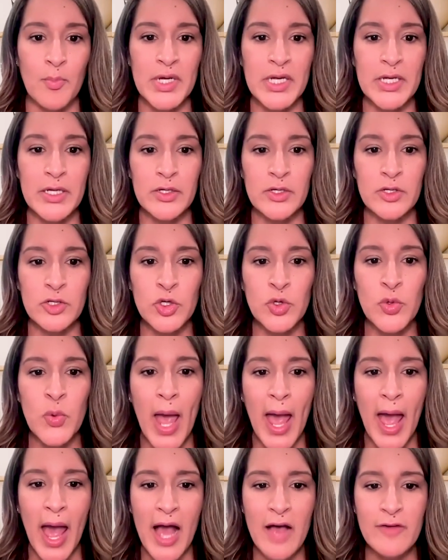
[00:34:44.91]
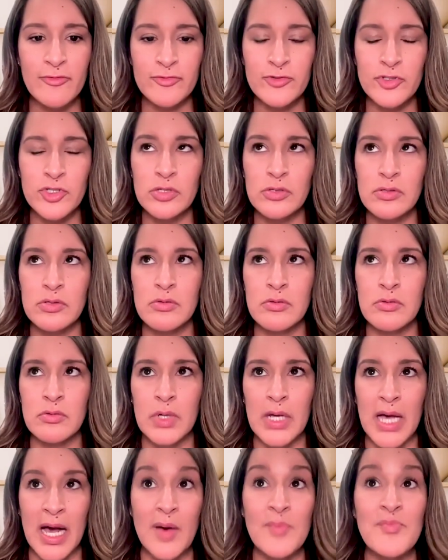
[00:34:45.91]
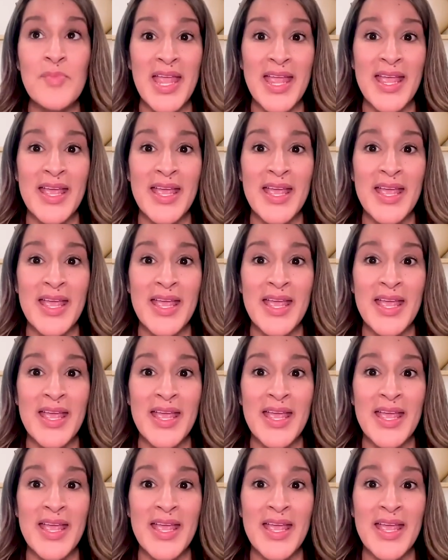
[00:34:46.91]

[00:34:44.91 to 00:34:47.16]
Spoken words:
But you have to come